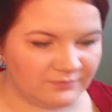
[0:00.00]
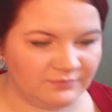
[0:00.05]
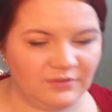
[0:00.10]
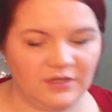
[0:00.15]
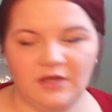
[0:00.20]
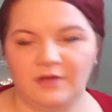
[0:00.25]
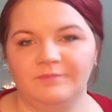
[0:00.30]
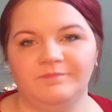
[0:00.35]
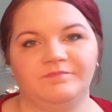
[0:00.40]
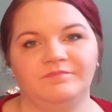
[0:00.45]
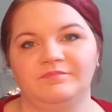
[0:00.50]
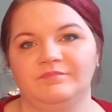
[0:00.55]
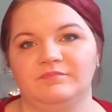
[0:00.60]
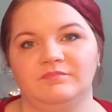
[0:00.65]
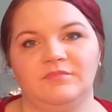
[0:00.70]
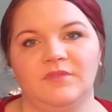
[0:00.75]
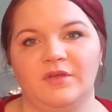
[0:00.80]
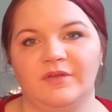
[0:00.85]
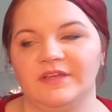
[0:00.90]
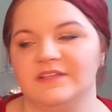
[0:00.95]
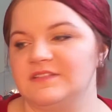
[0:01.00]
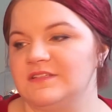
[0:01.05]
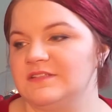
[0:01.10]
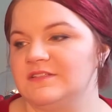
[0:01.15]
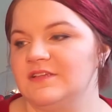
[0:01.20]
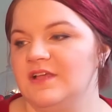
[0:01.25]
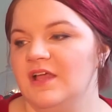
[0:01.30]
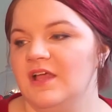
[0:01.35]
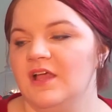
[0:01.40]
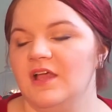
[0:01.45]
No
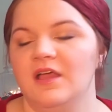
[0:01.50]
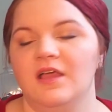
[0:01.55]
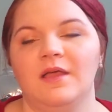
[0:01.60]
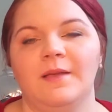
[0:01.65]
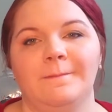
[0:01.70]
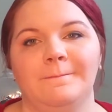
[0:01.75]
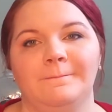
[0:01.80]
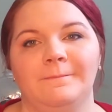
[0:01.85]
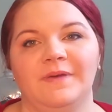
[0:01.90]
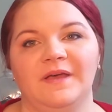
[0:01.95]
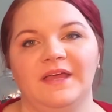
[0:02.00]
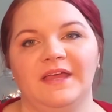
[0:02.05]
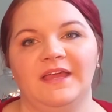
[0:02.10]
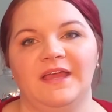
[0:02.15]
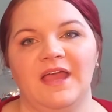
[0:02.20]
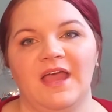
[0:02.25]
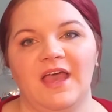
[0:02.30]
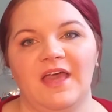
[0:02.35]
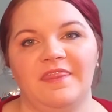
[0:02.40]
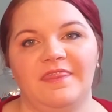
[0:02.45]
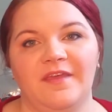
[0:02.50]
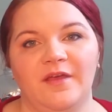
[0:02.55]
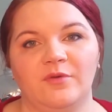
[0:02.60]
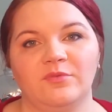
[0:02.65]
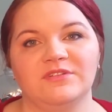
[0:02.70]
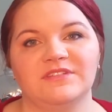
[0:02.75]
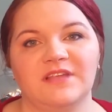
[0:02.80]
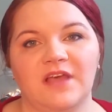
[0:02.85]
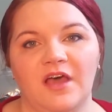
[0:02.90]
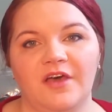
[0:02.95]
kisses. But there
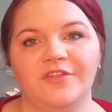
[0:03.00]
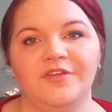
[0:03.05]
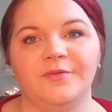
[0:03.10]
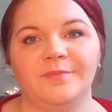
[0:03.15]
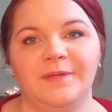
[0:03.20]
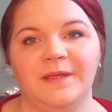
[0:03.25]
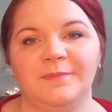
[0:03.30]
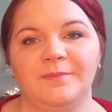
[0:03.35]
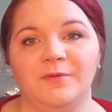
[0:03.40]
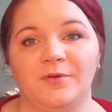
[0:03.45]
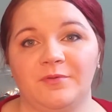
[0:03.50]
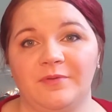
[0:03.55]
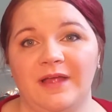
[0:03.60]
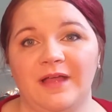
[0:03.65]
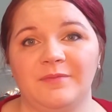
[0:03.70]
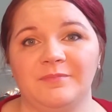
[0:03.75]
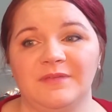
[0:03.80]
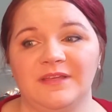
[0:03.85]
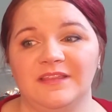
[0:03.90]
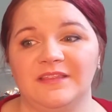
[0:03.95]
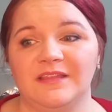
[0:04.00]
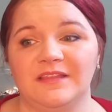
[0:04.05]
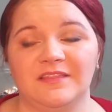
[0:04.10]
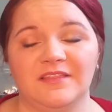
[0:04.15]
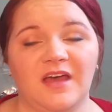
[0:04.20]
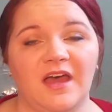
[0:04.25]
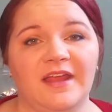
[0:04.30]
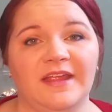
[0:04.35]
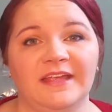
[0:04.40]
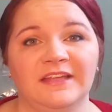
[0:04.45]
was other people around me that
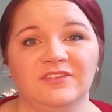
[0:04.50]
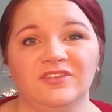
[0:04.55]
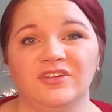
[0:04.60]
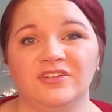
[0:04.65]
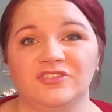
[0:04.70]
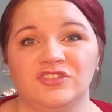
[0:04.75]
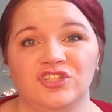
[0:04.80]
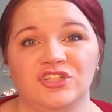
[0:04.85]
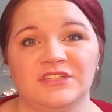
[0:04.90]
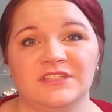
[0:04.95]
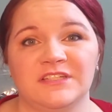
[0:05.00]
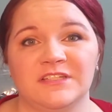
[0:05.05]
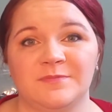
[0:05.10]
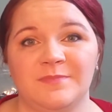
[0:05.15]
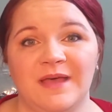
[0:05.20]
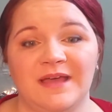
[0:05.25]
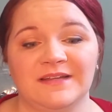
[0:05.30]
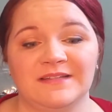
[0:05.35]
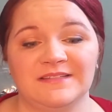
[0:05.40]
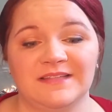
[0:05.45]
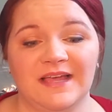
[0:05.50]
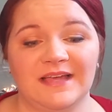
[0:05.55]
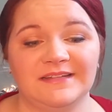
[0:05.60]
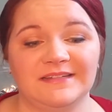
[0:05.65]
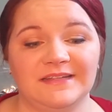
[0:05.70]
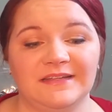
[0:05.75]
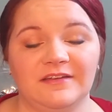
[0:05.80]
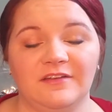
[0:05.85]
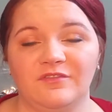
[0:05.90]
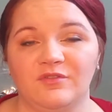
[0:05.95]
thought it looked just as bad as I
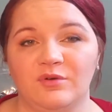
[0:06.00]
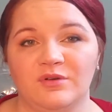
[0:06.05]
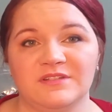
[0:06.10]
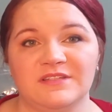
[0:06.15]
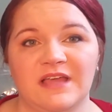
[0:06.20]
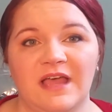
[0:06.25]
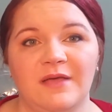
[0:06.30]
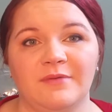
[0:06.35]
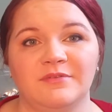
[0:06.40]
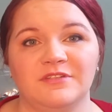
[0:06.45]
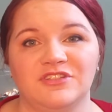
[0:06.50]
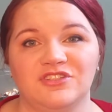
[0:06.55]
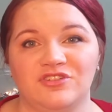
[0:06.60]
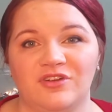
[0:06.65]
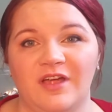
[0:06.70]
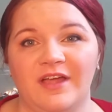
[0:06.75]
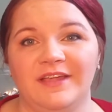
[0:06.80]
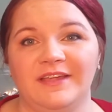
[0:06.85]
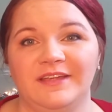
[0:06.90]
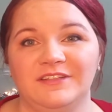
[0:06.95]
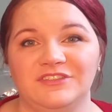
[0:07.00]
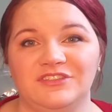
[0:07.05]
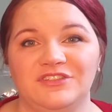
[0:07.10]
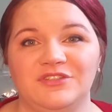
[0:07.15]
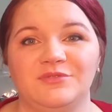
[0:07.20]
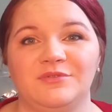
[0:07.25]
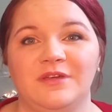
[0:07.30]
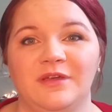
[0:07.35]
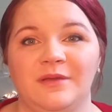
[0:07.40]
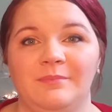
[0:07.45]
did. Of course, I was trying
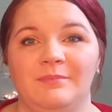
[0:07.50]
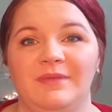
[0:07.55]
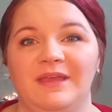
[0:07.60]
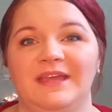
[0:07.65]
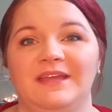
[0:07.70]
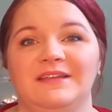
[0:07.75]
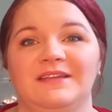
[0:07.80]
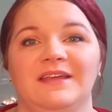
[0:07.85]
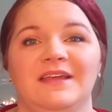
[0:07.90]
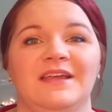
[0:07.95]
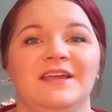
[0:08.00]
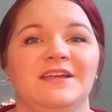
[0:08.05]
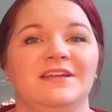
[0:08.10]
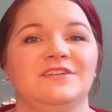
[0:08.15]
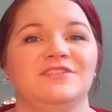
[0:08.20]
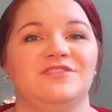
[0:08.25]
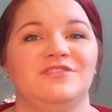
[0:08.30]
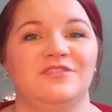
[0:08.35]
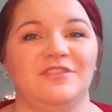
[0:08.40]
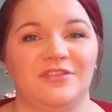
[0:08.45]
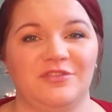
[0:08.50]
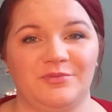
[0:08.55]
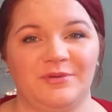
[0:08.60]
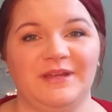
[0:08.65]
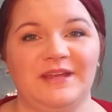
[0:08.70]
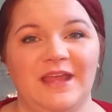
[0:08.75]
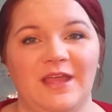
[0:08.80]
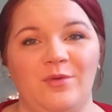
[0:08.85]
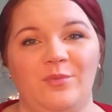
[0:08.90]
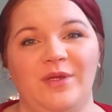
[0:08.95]
to commit to the
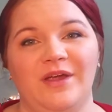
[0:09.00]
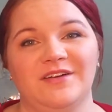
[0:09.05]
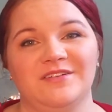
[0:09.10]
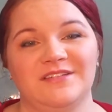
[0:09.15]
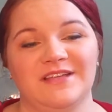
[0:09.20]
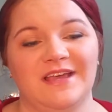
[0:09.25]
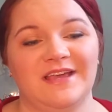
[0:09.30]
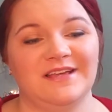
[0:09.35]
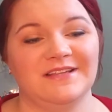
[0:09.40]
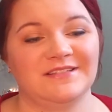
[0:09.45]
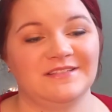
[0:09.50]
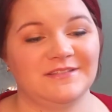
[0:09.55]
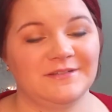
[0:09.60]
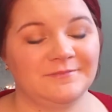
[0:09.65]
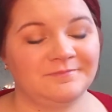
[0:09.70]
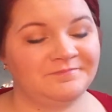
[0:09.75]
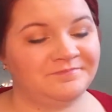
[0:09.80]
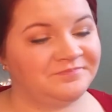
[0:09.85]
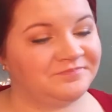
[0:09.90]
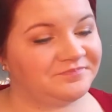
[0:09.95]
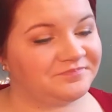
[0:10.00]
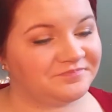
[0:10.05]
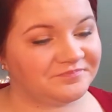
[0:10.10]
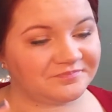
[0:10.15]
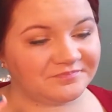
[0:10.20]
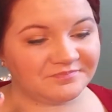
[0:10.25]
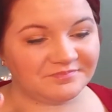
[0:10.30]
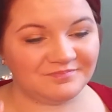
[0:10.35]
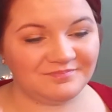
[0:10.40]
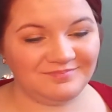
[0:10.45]
3-day wear test.
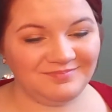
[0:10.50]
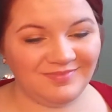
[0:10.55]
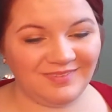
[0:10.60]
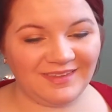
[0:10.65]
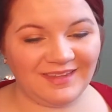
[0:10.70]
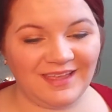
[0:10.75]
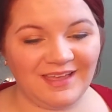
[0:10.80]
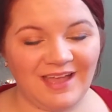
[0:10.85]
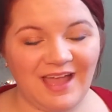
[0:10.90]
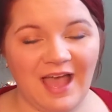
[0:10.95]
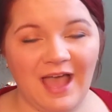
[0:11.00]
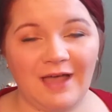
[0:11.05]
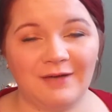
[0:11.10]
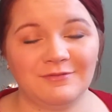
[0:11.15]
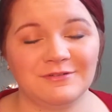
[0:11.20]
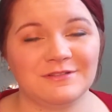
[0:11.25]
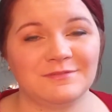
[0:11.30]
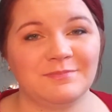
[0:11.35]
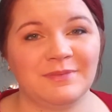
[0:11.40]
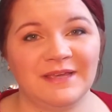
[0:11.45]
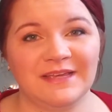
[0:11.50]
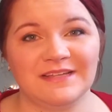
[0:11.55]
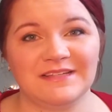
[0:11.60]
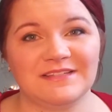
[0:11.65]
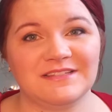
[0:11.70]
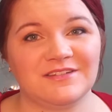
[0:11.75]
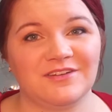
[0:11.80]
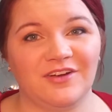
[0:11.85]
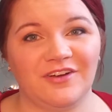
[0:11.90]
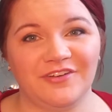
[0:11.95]
I was
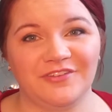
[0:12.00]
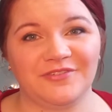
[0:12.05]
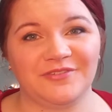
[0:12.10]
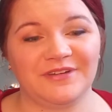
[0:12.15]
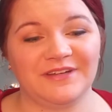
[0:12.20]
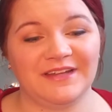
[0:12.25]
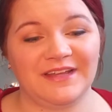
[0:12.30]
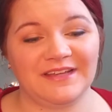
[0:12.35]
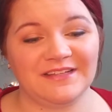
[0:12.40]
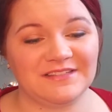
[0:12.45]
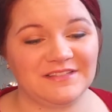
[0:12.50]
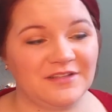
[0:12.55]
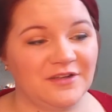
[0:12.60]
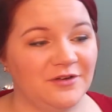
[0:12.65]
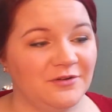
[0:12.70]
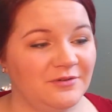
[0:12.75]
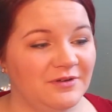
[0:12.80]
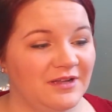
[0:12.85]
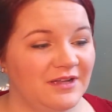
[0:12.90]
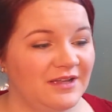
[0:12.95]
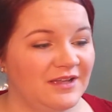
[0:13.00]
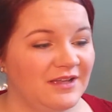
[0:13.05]
pissed all 3 days though.